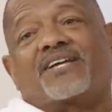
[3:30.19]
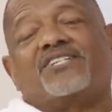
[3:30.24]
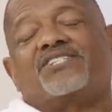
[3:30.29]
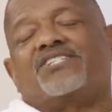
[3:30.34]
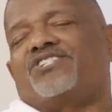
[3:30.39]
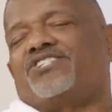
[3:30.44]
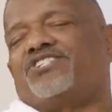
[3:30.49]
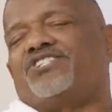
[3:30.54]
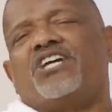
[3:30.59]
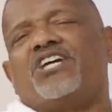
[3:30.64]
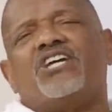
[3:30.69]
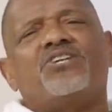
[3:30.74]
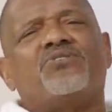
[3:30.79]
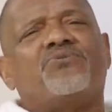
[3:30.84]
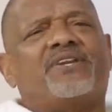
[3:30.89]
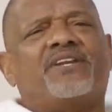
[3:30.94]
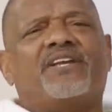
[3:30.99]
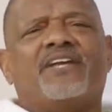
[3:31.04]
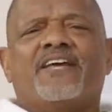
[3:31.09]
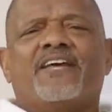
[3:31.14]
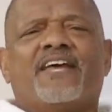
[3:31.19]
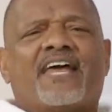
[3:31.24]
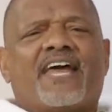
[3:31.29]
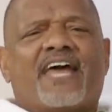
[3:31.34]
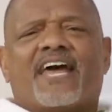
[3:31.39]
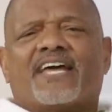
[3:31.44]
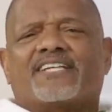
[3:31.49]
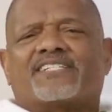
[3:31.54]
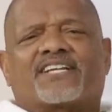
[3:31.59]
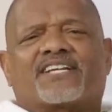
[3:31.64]
He's as genuine
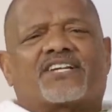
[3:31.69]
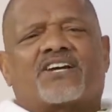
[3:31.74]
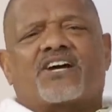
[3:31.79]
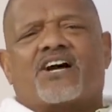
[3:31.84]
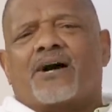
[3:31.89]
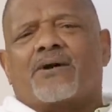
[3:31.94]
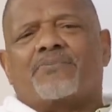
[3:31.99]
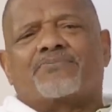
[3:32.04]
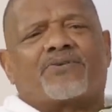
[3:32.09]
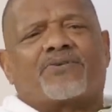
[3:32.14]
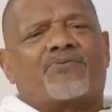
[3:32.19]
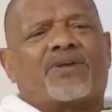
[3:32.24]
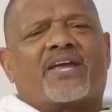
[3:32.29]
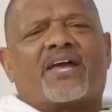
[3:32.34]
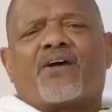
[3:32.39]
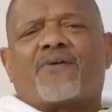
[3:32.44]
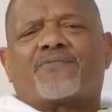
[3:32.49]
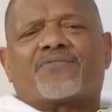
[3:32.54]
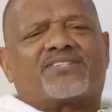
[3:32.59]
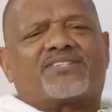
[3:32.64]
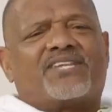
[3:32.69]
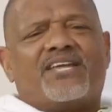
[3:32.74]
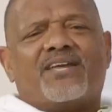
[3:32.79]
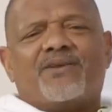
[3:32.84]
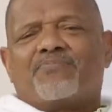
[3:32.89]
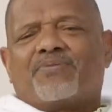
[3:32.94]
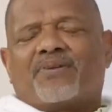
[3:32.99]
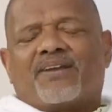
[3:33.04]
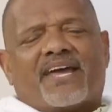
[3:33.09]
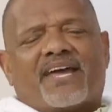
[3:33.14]
as it comes. We got off the
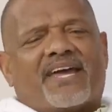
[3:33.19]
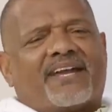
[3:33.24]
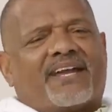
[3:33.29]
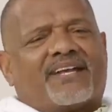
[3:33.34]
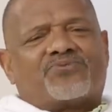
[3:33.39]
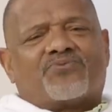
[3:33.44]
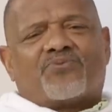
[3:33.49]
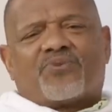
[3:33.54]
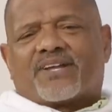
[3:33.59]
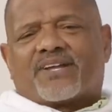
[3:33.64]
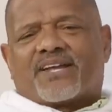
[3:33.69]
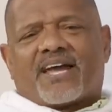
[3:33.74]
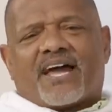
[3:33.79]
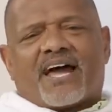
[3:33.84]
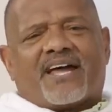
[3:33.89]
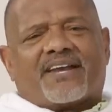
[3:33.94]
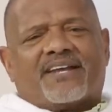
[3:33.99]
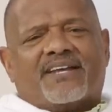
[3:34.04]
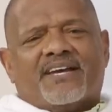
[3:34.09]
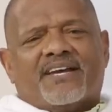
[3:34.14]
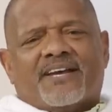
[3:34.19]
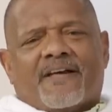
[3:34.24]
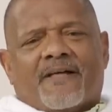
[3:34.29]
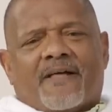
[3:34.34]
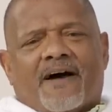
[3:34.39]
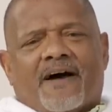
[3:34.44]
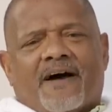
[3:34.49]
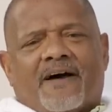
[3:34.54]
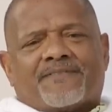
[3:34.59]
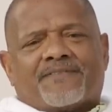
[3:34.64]
team plane. I swear to God,
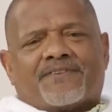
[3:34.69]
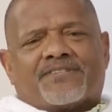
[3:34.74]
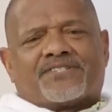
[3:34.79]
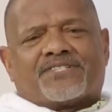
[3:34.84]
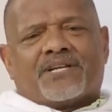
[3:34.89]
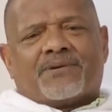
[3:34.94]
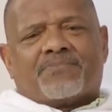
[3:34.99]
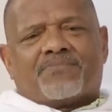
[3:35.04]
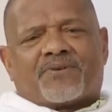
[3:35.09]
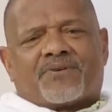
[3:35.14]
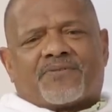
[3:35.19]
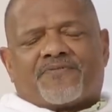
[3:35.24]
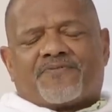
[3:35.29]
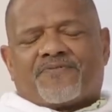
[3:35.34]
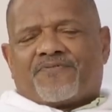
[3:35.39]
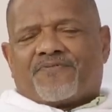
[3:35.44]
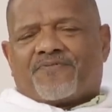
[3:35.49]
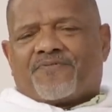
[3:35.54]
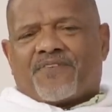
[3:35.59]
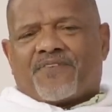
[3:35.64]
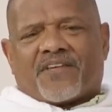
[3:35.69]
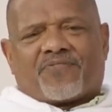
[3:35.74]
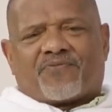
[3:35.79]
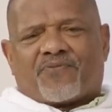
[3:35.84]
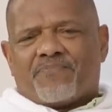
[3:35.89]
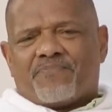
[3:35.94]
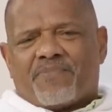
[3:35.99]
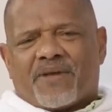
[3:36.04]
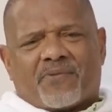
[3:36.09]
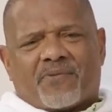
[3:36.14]
uh, December 5th,
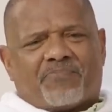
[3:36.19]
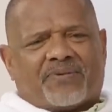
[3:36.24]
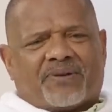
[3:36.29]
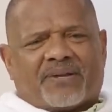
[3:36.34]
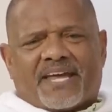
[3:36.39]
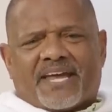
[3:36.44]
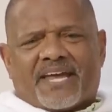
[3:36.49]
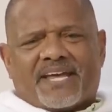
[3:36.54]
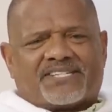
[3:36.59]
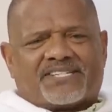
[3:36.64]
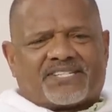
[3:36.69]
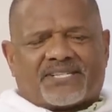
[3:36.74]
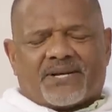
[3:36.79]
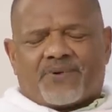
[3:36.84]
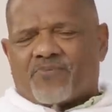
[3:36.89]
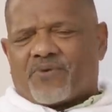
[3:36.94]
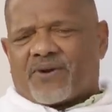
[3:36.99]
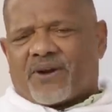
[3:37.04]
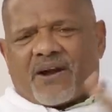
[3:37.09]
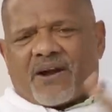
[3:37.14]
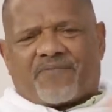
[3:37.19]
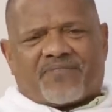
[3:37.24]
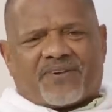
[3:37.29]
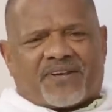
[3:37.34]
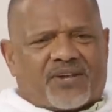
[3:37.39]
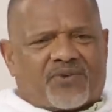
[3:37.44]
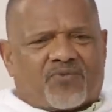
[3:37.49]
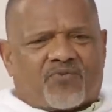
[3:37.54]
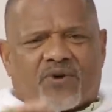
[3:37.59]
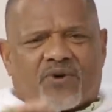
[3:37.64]
we may have played somewhere. I
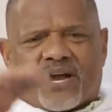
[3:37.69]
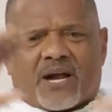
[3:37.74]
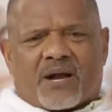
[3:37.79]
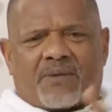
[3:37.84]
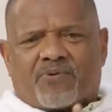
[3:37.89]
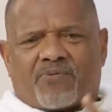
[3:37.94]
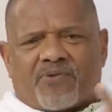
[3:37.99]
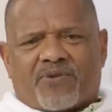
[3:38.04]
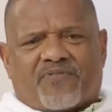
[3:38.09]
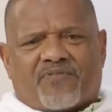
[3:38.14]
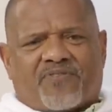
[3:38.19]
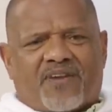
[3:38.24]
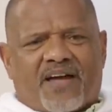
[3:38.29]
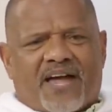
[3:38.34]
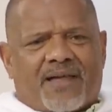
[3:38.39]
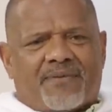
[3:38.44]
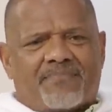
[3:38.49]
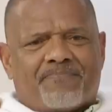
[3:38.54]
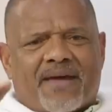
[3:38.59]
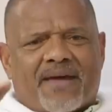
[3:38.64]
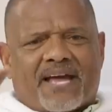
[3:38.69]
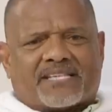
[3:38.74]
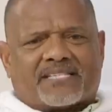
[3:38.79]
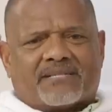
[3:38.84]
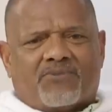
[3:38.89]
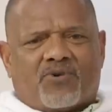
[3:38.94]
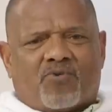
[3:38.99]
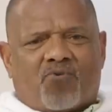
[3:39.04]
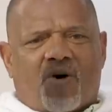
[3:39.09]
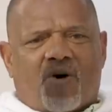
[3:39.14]
forget where, but we flying back
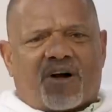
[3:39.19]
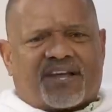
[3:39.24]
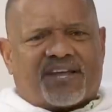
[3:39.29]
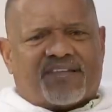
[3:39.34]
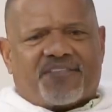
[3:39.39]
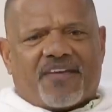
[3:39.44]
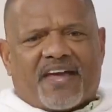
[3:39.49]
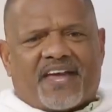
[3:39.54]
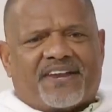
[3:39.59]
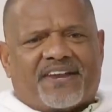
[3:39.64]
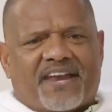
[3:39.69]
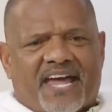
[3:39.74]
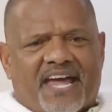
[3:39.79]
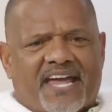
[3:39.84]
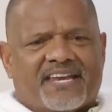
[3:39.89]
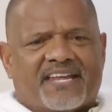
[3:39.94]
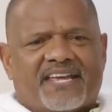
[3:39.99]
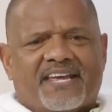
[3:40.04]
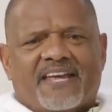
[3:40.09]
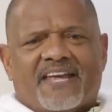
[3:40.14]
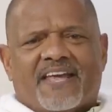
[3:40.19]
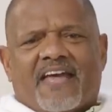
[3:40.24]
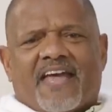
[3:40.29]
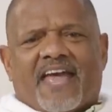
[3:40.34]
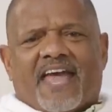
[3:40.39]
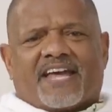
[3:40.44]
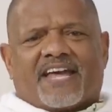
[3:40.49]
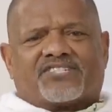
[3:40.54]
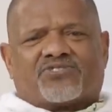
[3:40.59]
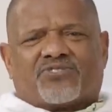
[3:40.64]
to Milwaukee that night
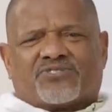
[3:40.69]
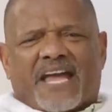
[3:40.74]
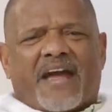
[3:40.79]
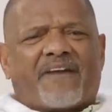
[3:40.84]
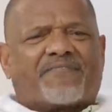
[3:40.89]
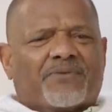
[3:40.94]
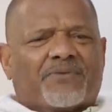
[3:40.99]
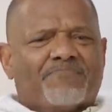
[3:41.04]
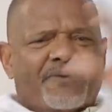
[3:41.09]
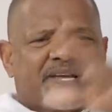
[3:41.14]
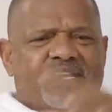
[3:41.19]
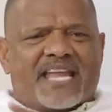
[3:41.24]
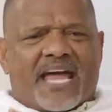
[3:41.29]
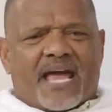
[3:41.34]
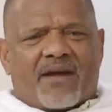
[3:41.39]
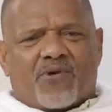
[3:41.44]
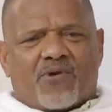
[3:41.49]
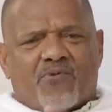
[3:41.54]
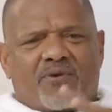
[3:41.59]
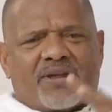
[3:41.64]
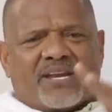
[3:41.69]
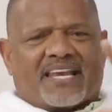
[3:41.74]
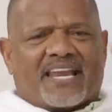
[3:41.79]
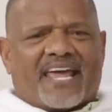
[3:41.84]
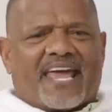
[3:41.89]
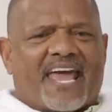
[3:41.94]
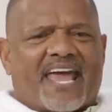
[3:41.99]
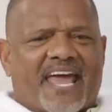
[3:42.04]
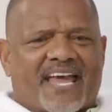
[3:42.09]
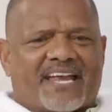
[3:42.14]
and so it's after midnight when we
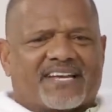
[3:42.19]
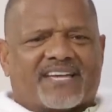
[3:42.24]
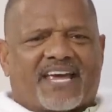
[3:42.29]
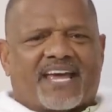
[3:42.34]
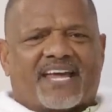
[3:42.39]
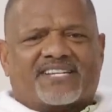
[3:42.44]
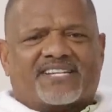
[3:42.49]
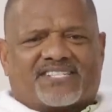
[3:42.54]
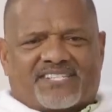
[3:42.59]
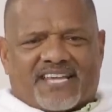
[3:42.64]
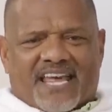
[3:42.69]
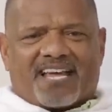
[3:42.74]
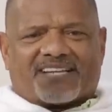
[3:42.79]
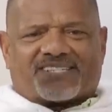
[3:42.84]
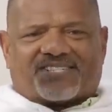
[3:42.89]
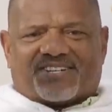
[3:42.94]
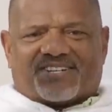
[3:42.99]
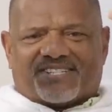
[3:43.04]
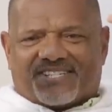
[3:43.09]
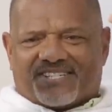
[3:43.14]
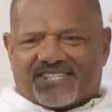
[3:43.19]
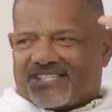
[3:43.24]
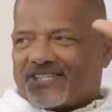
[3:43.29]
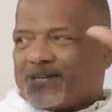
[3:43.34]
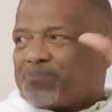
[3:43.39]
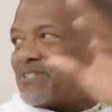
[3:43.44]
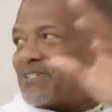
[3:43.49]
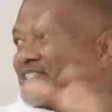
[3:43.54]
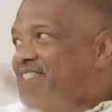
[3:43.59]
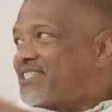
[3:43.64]
land, and it's actually
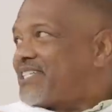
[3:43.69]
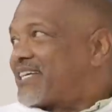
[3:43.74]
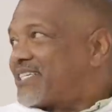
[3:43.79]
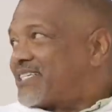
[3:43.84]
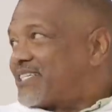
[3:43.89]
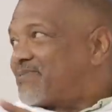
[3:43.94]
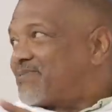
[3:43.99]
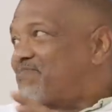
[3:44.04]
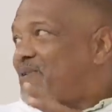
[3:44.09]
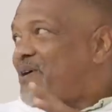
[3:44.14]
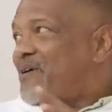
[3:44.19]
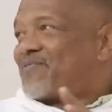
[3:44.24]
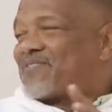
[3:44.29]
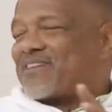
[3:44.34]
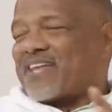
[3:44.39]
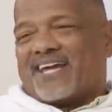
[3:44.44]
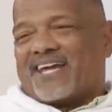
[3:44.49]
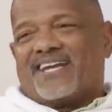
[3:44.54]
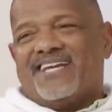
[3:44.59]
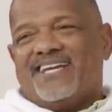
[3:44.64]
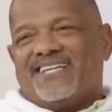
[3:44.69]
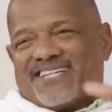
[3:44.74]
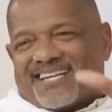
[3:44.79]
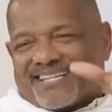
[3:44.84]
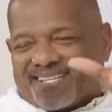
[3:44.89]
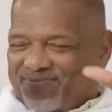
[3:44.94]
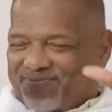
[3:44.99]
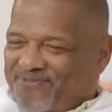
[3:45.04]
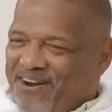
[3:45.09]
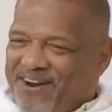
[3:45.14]
December 6th, his birthday, and he's
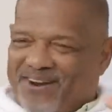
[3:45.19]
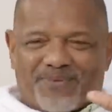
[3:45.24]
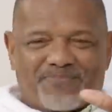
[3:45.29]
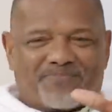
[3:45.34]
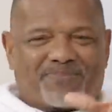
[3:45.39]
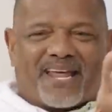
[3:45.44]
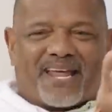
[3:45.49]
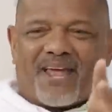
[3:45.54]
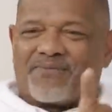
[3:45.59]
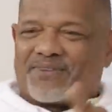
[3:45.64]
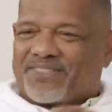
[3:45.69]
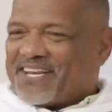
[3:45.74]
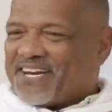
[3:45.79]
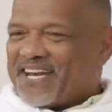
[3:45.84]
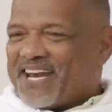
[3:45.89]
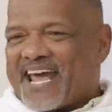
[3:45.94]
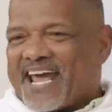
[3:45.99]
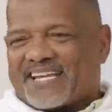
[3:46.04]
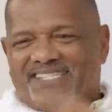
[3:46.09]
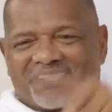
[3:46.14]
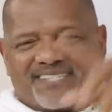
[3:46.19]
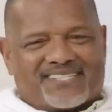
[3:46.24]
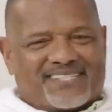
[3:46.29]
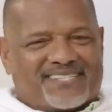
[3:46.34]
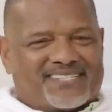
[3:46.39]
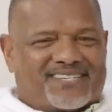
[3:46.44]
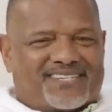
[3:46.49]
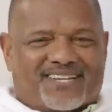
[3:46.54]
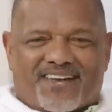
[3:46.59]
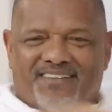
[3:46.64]
at the front of the plane with Thanasis
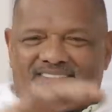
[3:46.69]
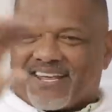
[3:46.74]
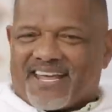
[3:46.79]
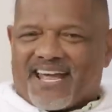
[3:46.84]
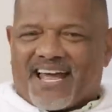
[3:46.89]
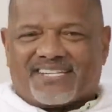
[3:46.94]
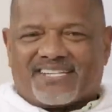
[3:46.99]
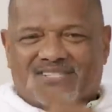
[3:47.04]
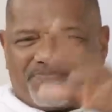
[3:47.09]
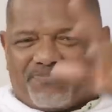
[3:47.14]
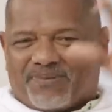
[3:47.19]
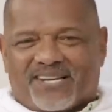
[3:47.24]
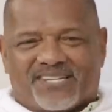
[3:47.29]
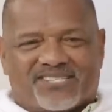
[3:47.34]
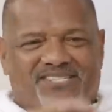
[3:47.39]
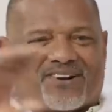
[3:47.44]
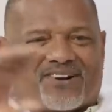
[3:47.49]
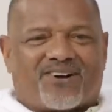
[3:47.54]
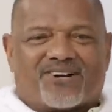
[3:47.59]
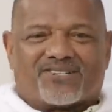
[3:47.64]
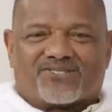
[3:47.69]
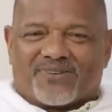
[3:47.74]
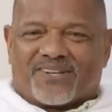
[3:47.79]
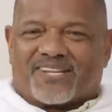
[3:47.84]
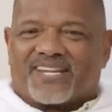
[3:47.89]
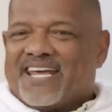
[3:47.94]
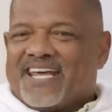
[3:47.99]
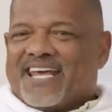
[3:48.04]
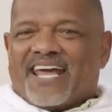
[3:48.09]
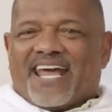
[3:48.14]
and the other guys he plays cards
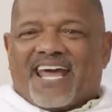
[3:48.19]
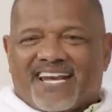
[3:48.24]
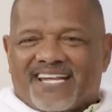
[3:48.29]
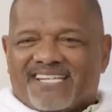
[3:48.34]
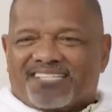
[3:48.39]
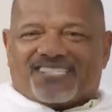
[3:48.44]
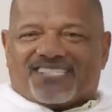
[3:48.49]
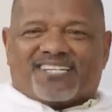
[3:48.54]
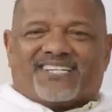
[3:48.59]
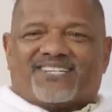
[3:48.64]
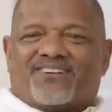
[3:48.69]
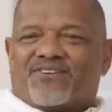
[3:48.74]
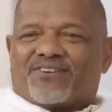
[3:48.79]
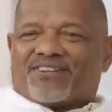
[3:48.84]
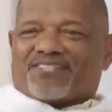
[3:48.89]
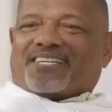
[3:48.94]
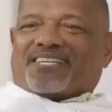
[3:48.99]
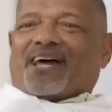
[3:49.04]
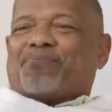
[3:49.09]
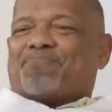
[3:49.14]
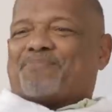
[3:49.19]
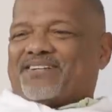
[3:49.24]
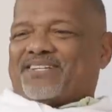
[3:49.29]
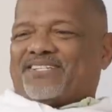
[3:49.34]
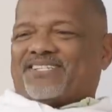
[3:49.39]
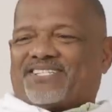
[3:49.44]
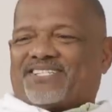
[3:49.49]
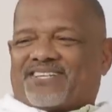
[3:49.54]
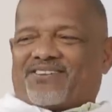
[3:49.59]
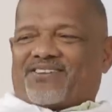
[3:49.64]
with, and he's sitting on the top of,
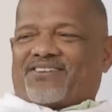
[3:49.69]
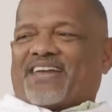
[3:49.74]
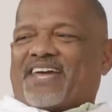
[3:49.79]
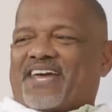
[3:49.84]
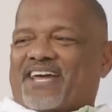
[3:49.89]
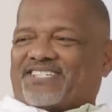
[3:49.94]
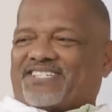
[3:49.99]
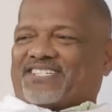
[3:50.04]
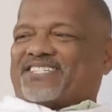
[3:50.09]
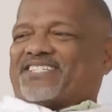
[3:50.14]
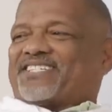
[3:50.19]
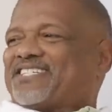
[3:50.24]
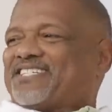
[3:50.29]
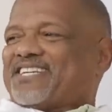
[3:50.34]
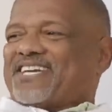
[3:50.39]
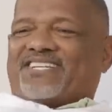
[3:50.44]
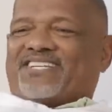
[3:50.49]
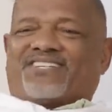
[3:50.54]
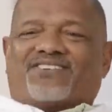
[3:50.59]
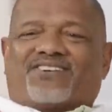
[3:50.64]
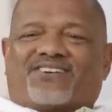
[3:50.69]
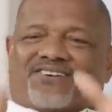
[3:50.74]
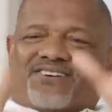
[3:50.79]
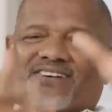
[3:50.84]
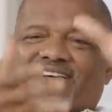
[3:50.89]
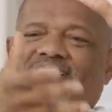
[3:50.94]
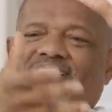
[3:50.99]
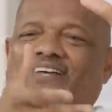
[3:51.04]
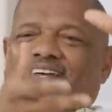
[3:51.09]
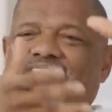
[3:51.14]
he's sitting on the edge of the seat, you know,
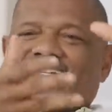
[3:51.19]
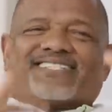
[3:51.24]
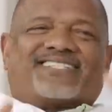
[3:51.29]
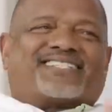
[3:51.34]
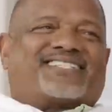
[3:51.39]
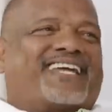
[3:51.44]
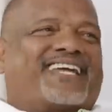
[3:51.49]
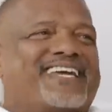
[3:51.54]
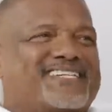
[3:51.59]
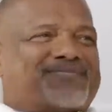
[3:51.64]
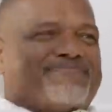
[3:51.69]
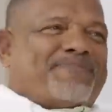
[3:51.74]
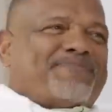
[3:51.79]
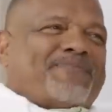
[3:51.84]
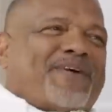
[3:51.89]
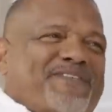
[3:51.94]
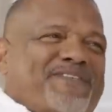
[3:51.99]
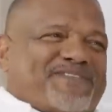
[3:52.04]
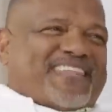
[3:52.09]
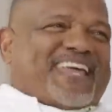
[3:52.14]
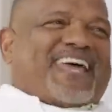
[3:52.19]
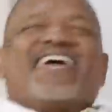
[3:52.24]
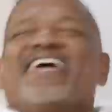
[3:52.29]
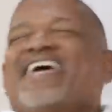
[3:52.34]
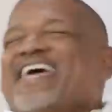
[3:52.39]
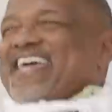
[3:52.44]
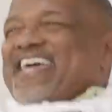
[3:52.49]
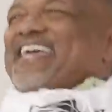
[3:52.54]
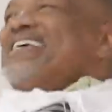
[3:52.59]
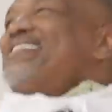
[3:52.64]
just like, it's my birthday,
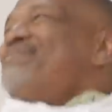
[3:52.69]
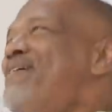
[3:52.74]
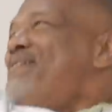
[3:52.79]
it's